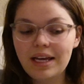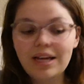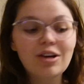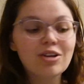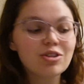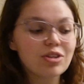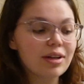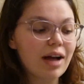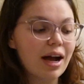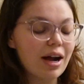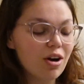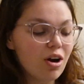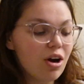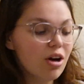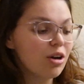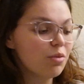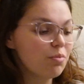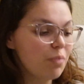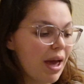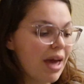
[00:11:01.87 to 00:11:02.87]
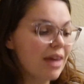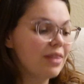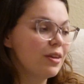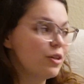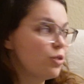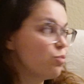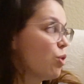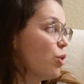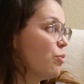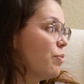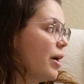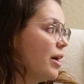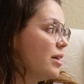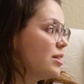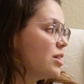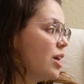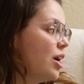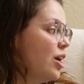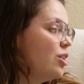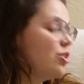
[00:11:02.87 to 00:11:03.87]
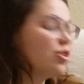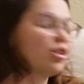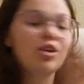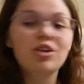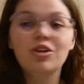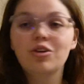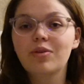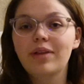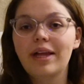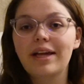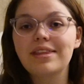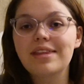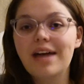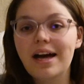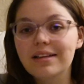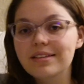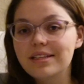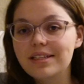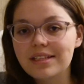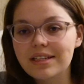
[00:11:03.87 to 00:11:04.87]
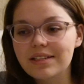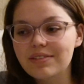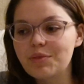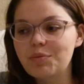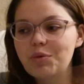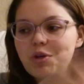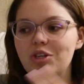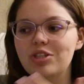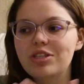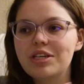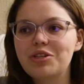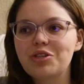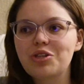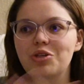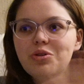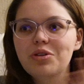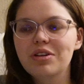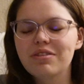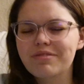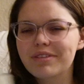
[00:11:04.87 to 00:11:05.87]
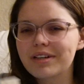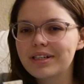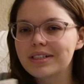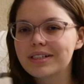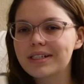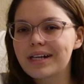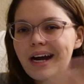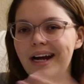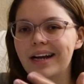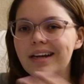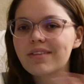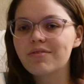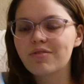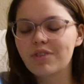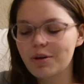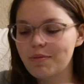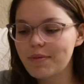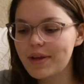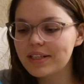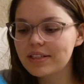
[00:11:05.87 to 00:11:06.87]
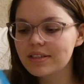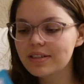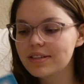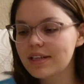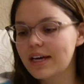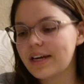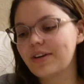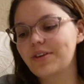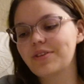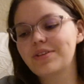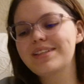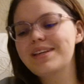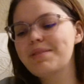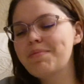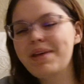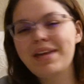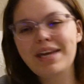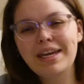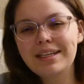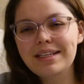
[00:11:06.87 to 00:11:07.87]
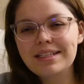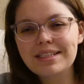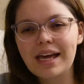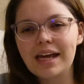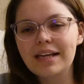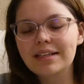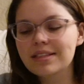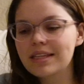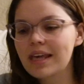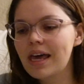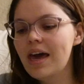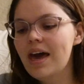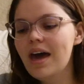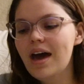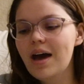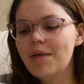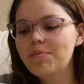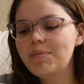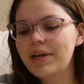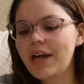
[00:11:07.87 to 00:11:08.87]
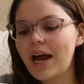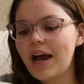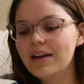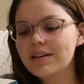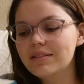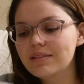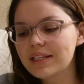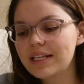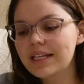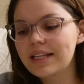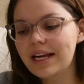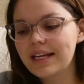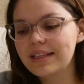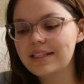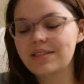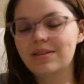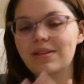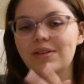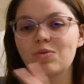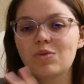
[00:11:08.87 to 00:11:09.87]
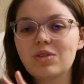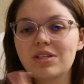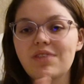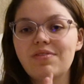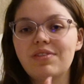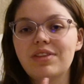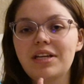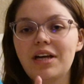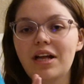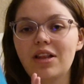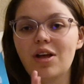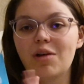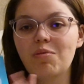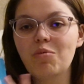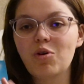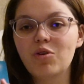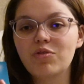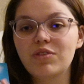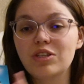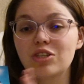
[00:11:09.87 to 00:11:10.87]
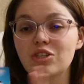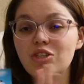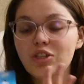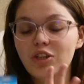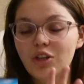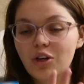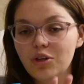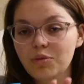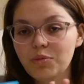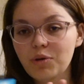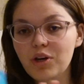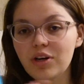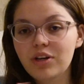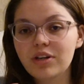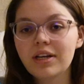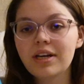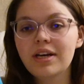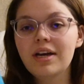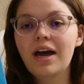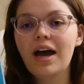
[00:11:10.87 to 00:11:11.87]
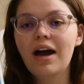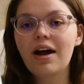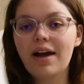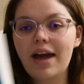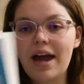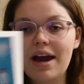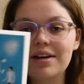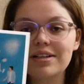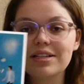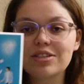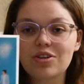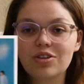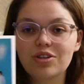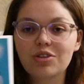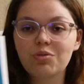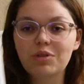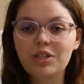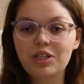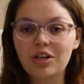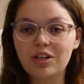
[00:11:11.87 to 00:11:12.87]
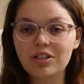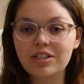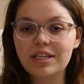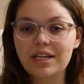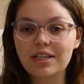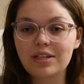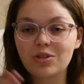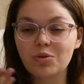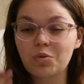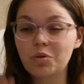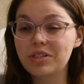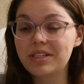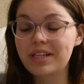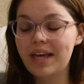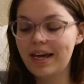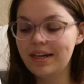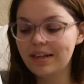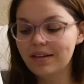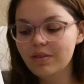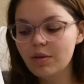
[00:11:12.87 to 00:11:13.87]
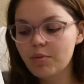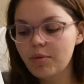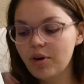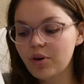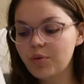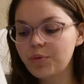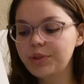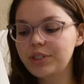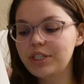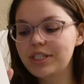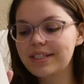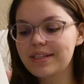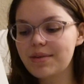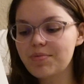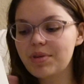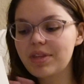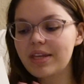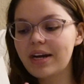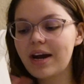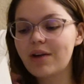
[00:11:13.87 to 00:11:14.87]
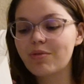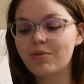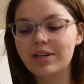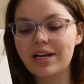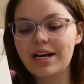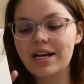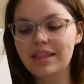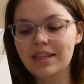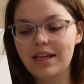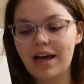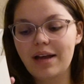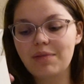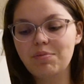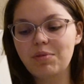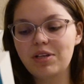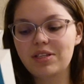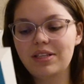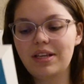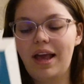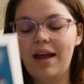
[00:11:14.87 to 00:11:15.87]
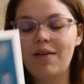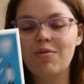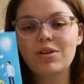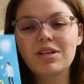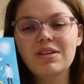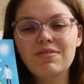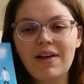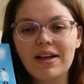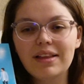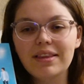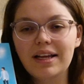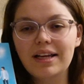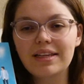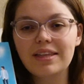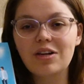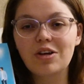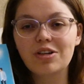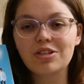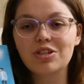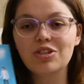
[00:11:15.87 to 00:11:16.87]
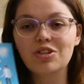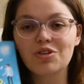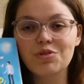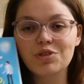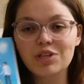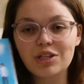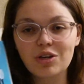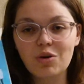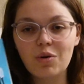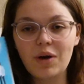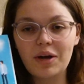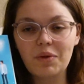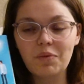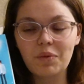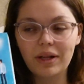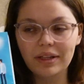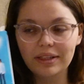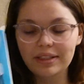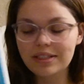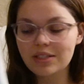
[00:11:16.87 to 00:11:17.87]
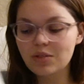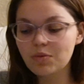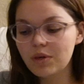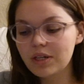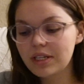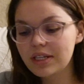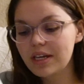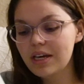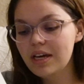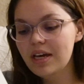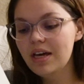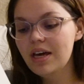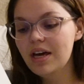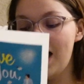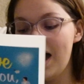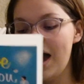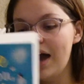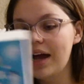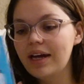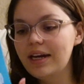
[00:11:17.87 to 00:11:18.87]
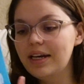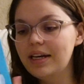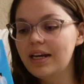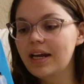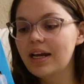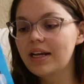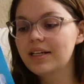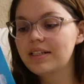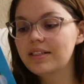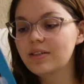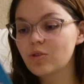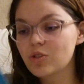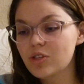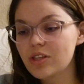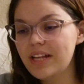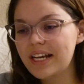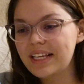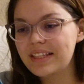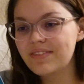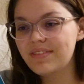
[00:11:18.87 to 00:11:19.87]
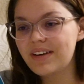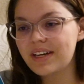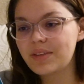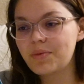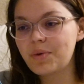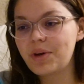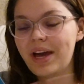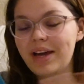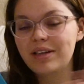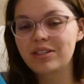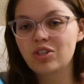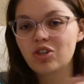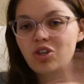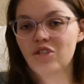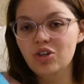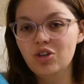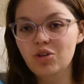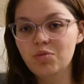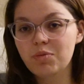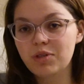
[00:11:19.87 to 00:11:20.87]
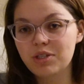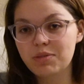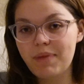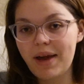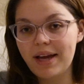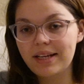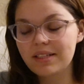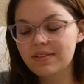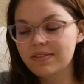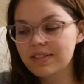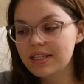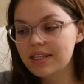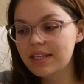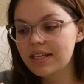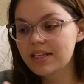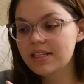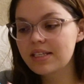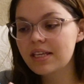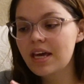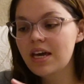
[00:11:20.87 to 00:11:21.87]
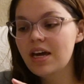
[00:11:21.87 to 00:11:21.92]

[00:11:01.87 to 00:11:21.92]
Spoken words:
So like I can't compare this romance to like the Elsie Silver because they're two different kind of romances. I don't know, does that make any sense? But I really like this. This was definitely a lot more of a slow burn. Our characters only really got together towards the end of the book, which is something that I really like because I really felt like they got to know each other quite well in this one. I also like the fact that we had two perspectives in this.